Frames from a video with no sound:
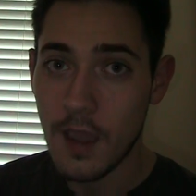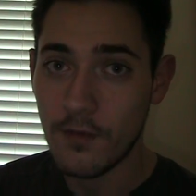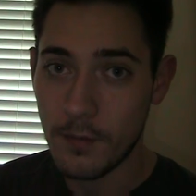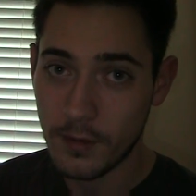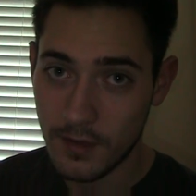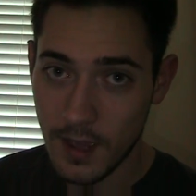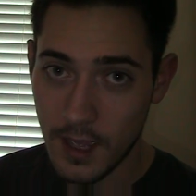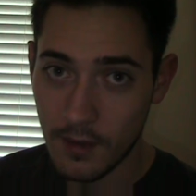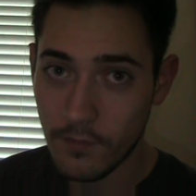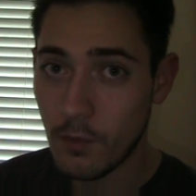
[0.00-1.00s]
have an epic
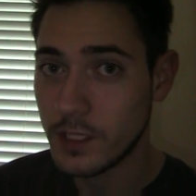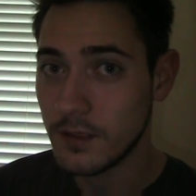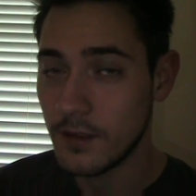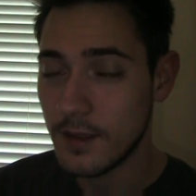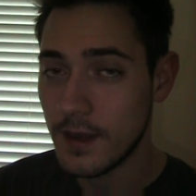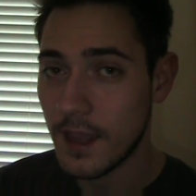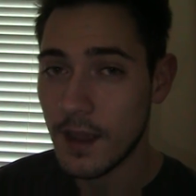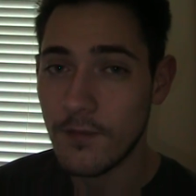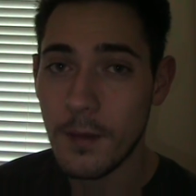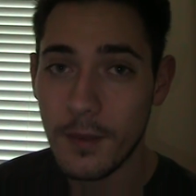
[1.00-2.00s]
day. If you're watching this at night,
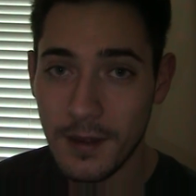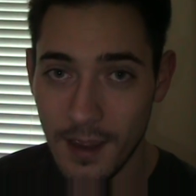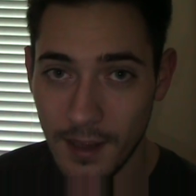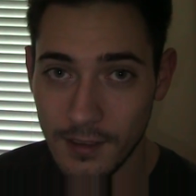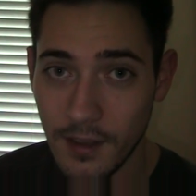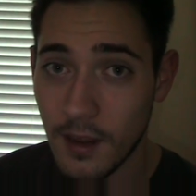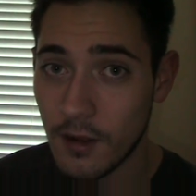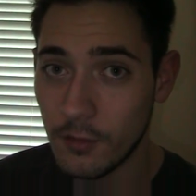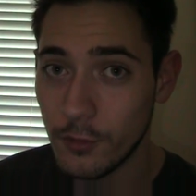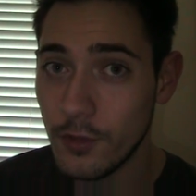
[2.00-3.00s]
have an epic night.
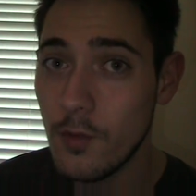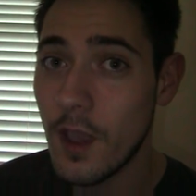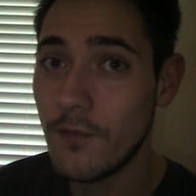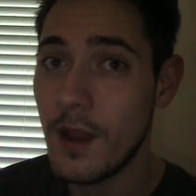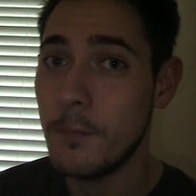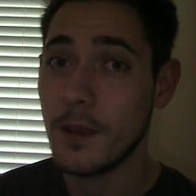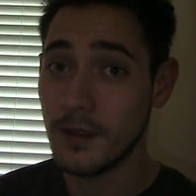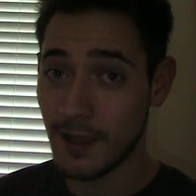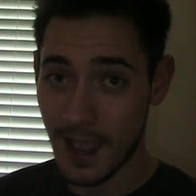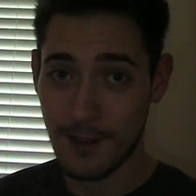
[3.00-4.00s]
Harold, you have an
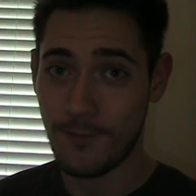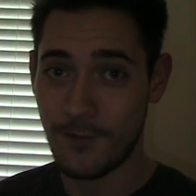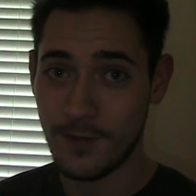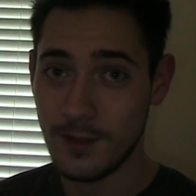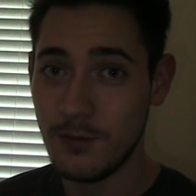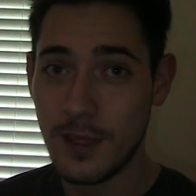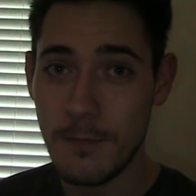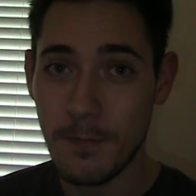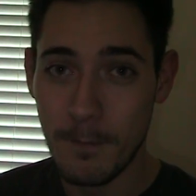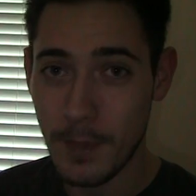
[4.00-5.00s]
epic life. And you
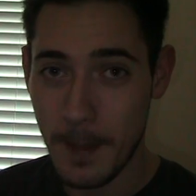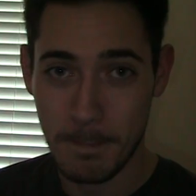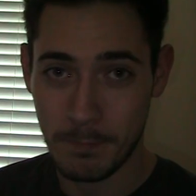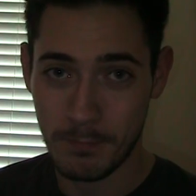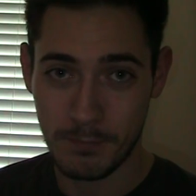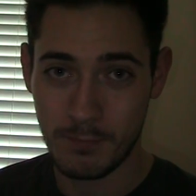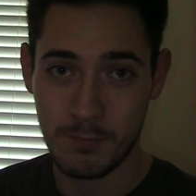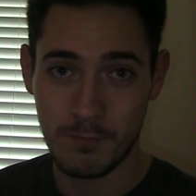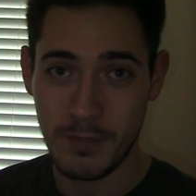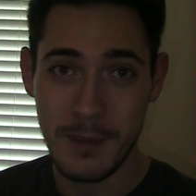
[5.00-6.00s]
keep up that
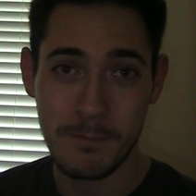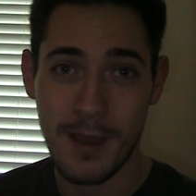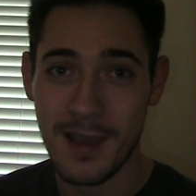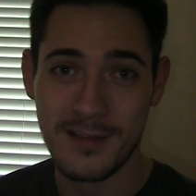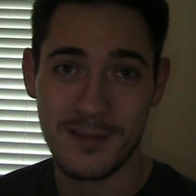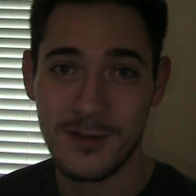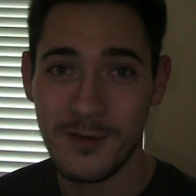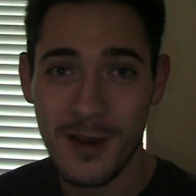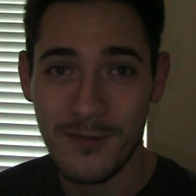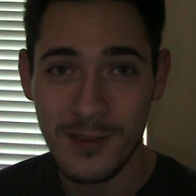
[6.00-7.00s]
beatboxing
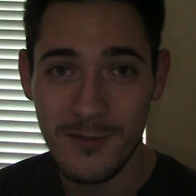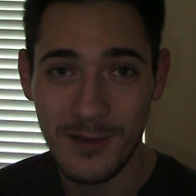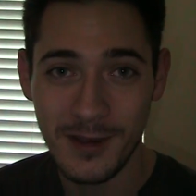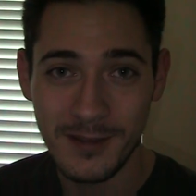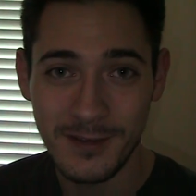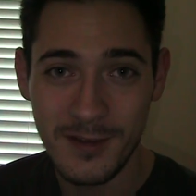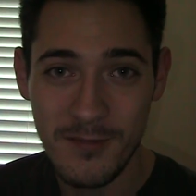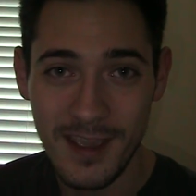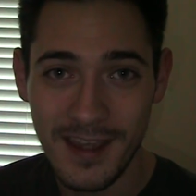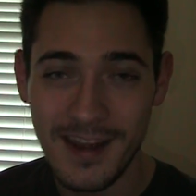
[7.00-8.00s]
or whatever you want to do,
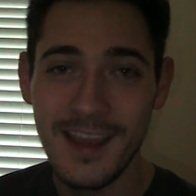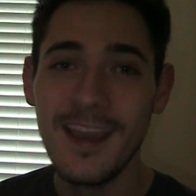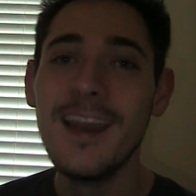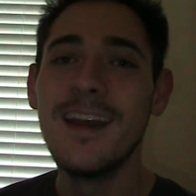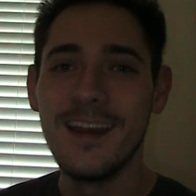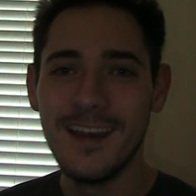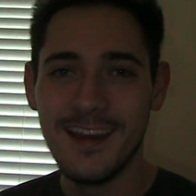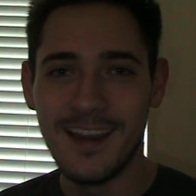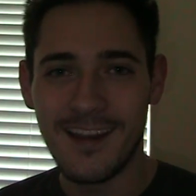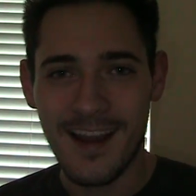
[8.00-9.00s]
man.
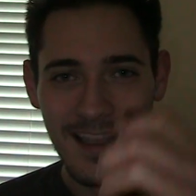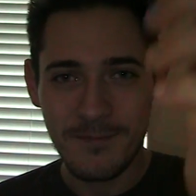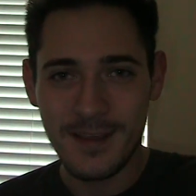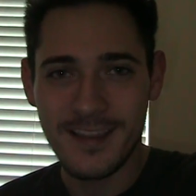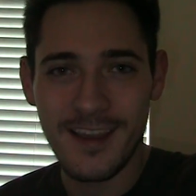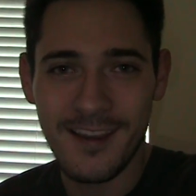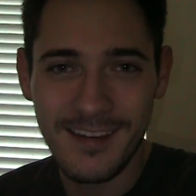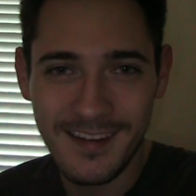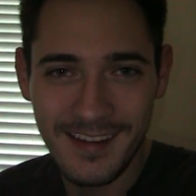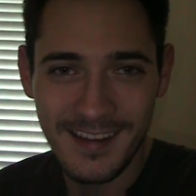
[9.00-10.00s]
Alright, peace out.